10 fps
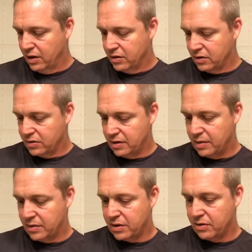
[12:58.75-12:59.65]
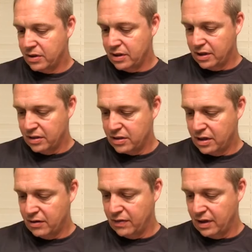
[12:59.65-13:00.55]
So September 13th against
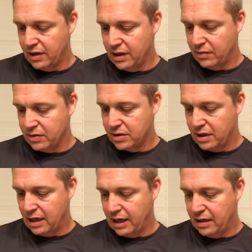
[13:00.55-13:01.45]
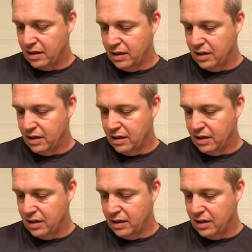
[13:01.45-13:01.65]
Taravella, that was tonight.